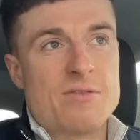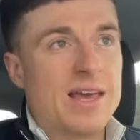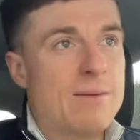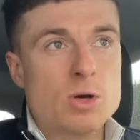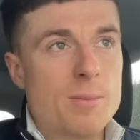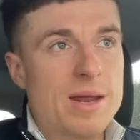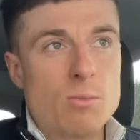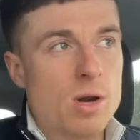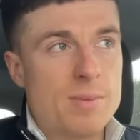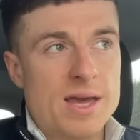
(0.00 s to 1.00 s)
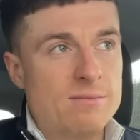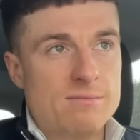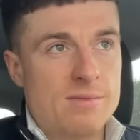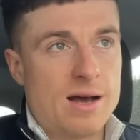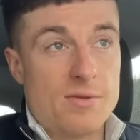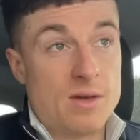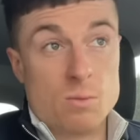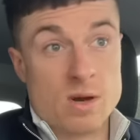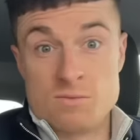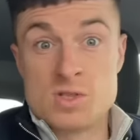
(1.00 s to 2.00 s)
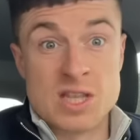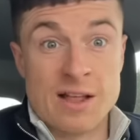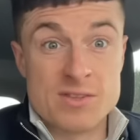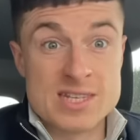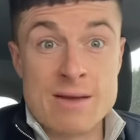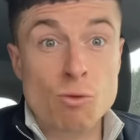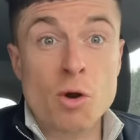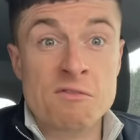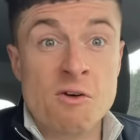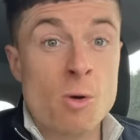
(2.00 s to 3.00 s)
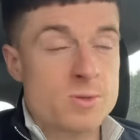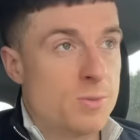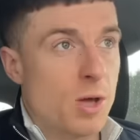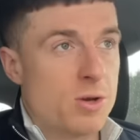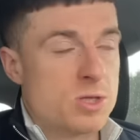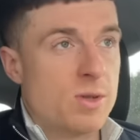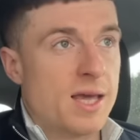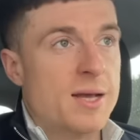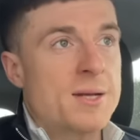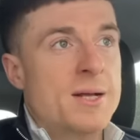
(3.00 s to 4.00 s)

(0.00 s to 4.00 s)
I think him coming in would have been, I think we'd have still had the same run of form, to be honest with you.